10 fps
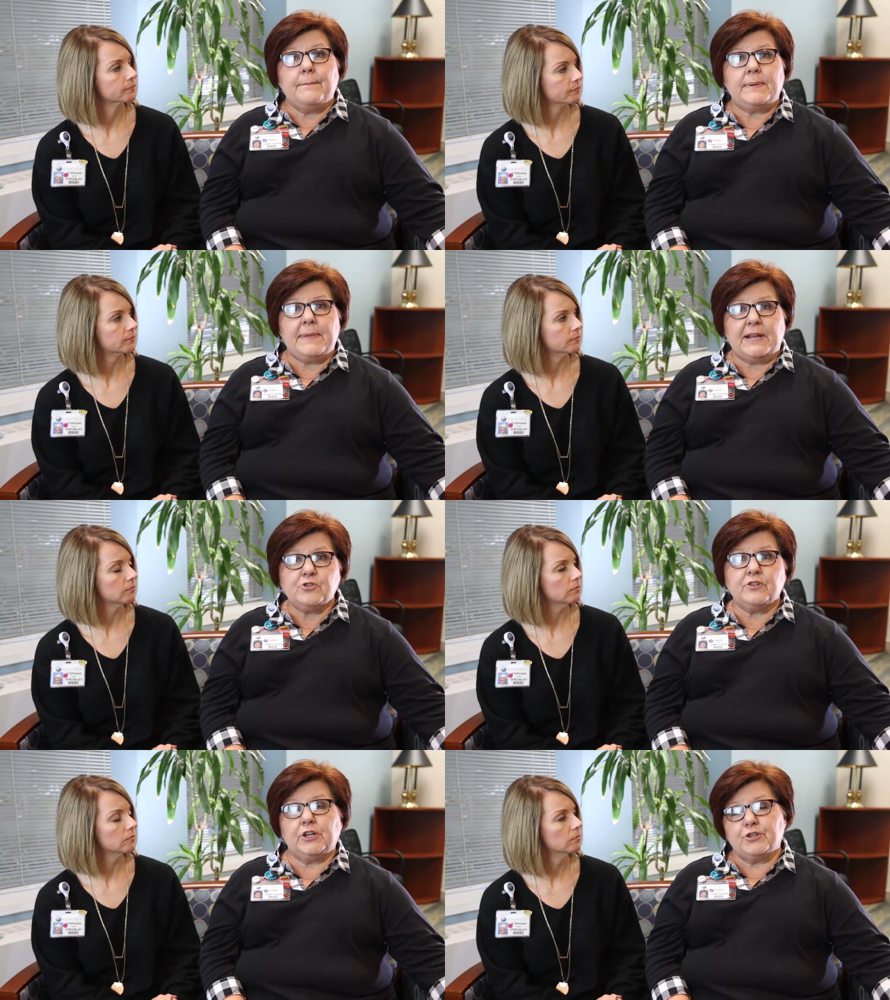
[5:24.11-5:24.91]
Speaker 1: but make
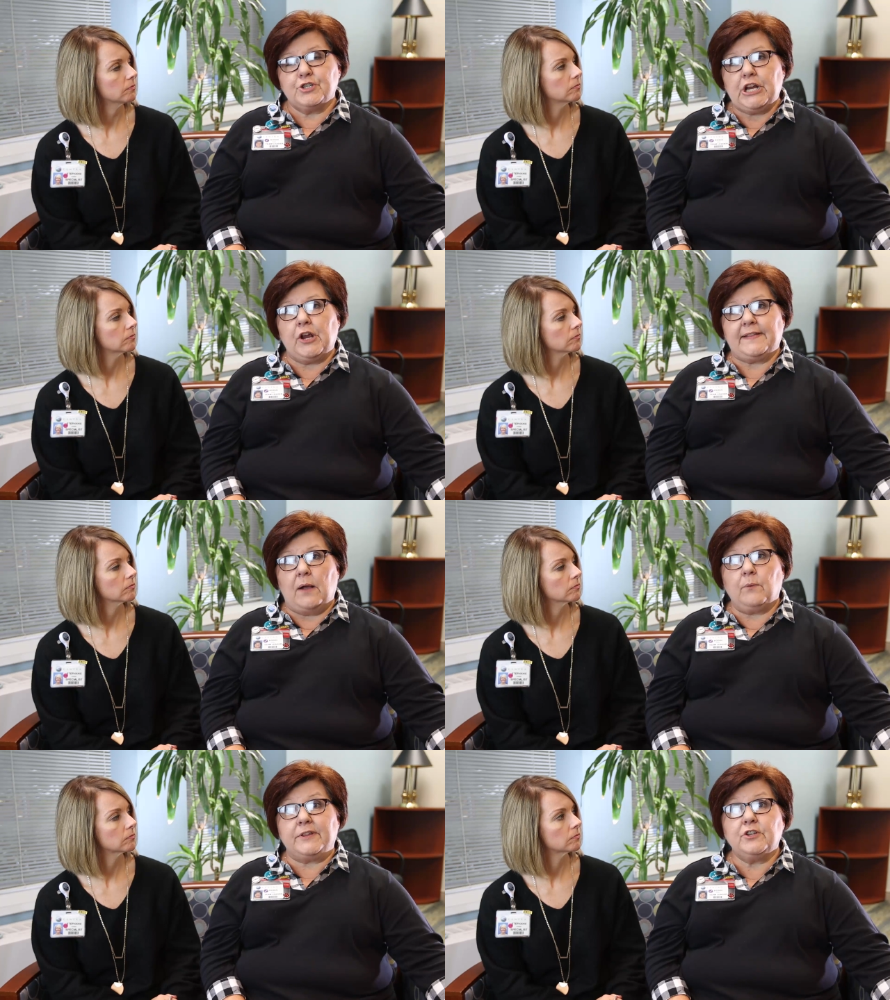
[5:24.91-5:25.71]
sure that you're sharing
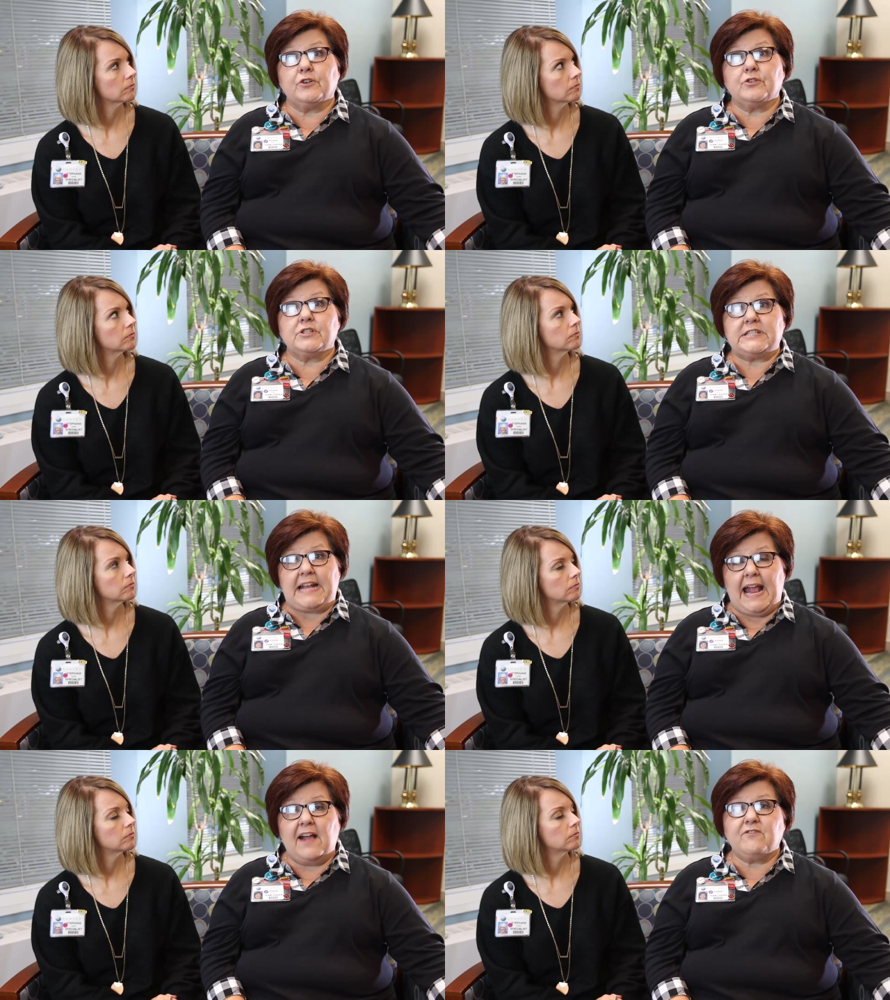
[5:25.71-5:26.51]
that with your
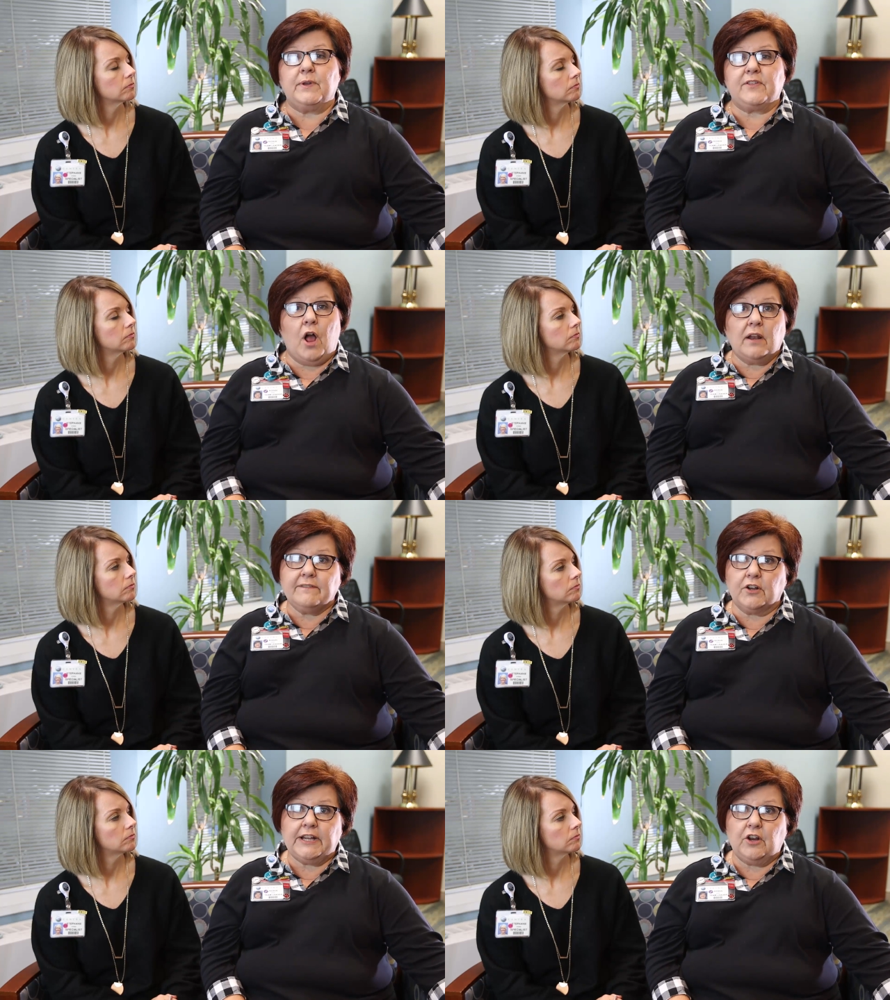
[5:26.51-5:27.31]
staff, with all of
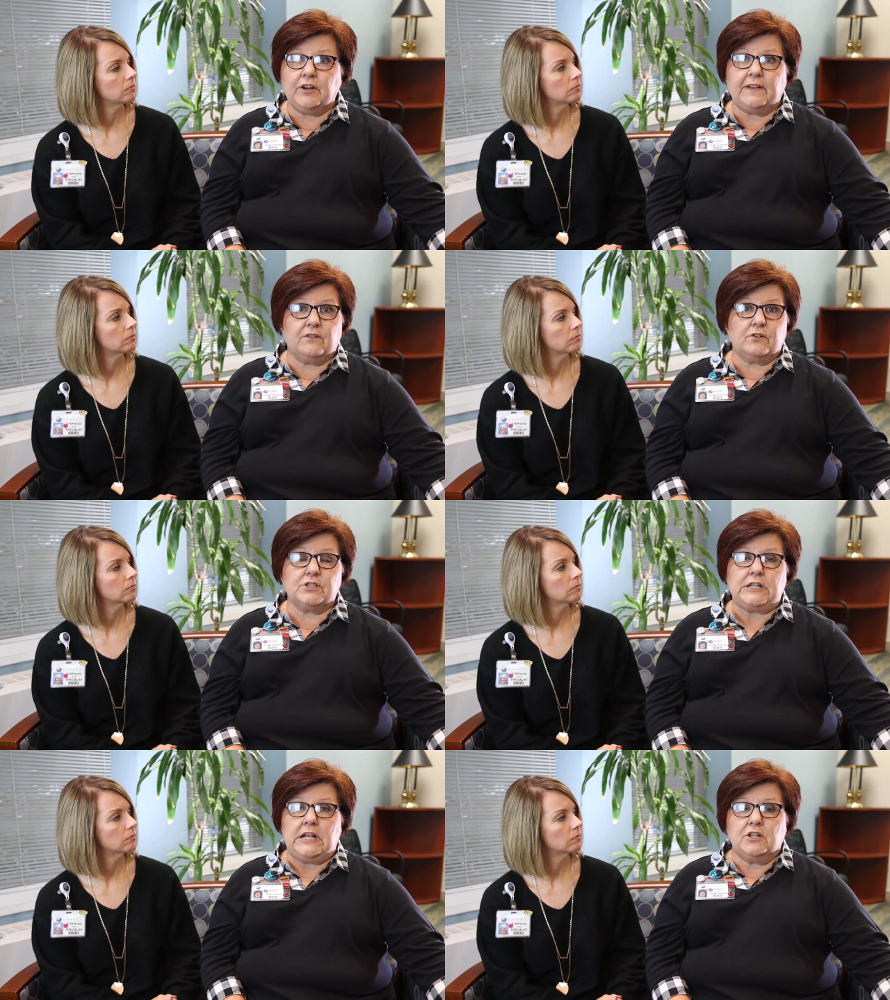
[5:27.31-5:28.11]
our caregivers,